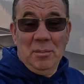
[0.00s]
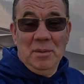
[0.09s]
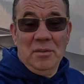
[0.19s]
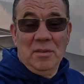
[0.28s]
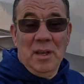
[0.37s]
for
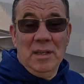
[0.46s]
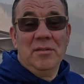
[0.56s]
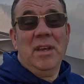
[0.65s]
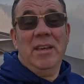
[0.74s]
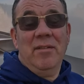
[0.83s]
me to say
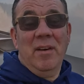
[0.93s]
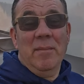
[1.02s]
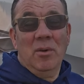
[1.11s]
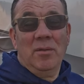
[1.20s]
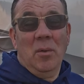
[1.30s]
is thank you very
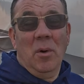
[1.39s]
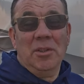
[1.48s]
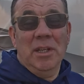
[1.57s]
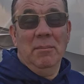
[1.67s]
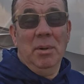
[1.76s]
much for
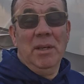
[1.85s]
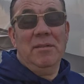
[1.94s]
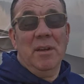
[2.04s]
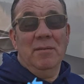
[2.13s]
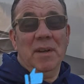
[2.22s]
watching.
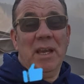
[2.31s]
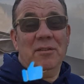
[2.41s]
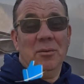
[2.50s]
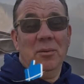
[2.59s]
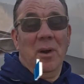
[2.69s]
Please don't
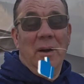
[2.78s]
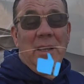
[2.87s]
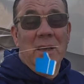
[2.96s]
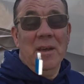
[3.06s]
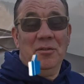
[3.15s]
forget to
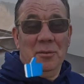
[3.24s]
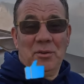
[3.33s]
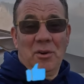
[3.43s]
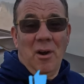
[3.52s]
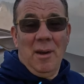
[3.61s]
like,
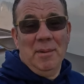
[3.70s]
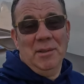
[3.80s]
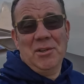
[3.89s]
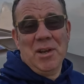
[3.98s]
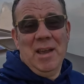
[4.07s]
subscribe
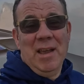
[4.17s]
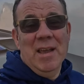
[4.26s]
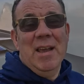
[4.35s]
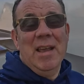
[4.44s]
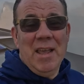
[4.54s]
and share.
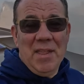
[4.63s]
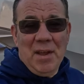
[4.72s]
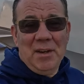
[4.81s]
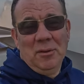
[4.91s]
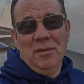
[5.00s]
Hit
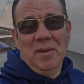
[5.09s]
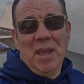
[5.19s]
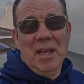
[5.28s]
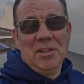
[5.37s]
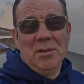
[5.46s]
that
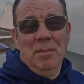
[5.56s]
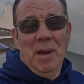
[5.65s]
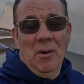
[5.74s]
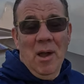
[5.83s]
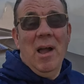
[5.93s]
notification
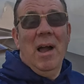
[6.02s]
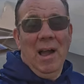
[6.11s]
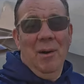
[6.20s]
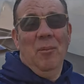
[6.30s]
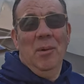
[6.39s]
bell
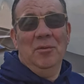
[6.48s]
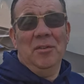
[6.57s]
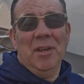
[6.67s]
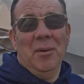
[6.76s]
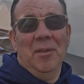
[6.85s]
and we'll
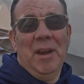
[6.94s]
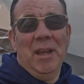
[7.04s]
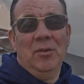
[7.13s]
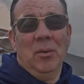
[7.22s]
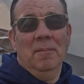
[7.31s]
see you on the
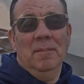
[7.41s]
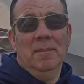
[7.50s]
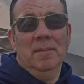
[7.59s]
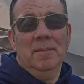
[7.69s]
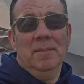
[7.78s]
next one.